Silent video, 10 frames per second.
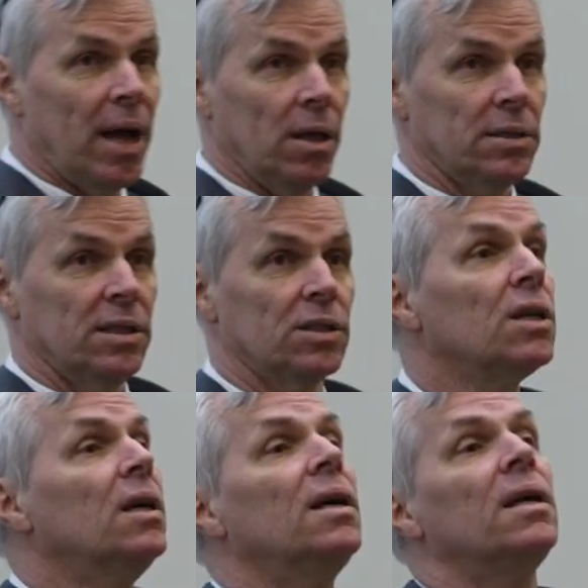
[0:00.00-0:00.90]

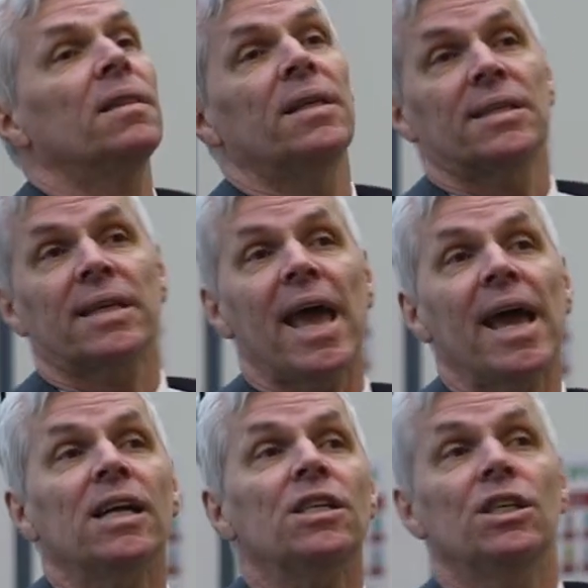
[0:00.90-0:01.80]
balances. This
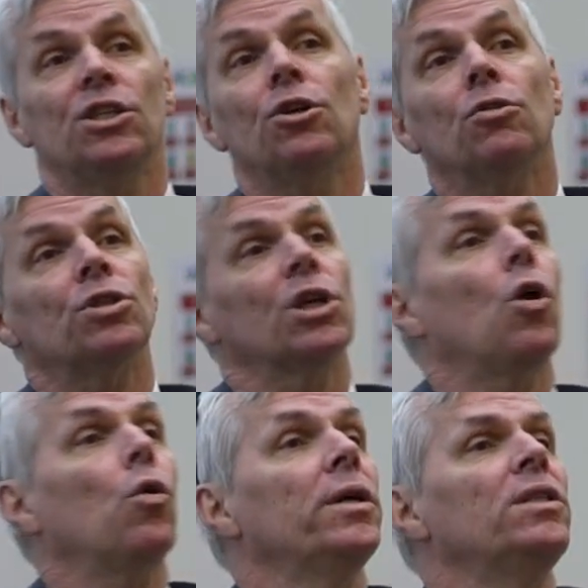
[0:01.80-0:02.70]
cash, these notes and
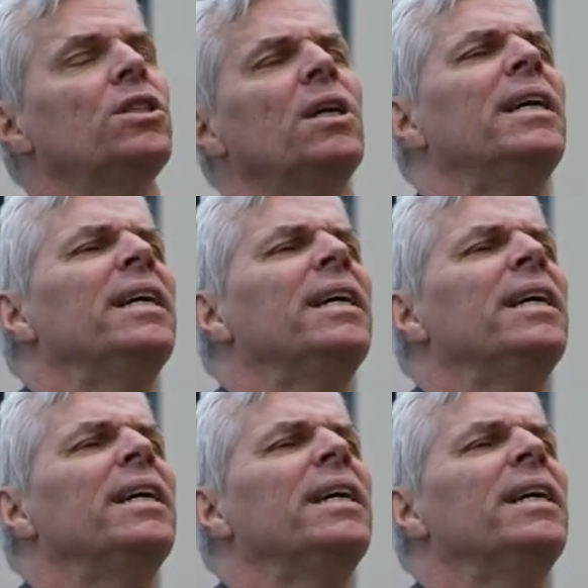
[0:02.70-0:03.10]
coins,